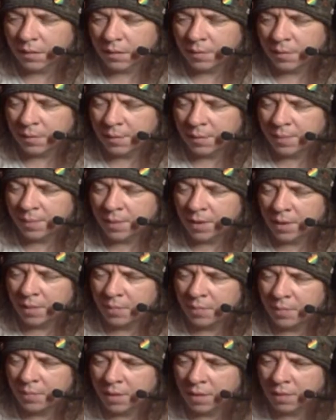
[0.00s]
to be put
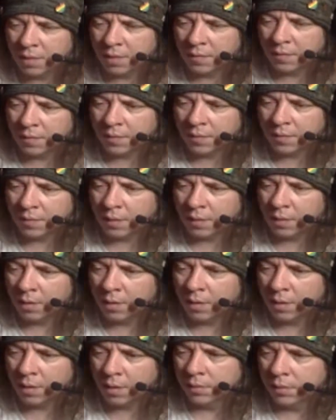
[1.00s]
up with,
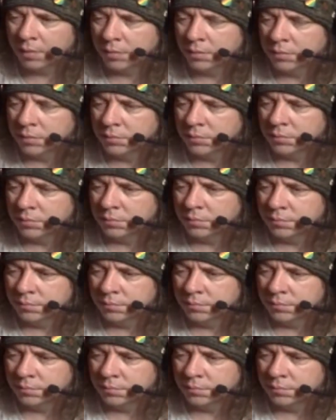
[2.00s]
or